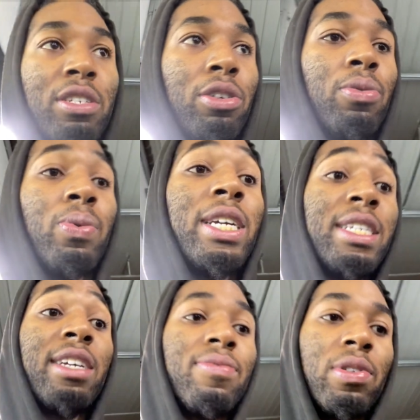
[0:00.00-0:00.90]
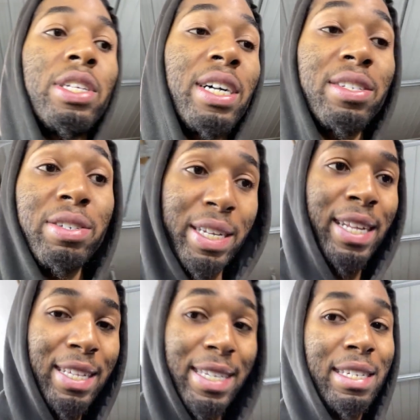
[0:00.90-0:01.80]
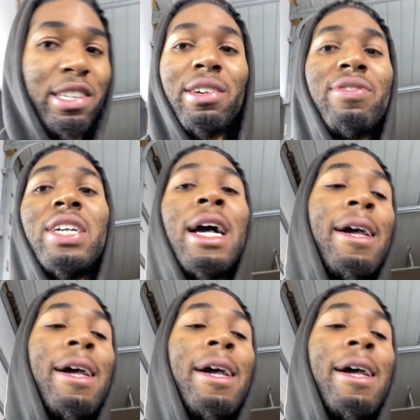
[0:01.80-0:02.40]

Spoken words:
So we didn't really understand the extent of it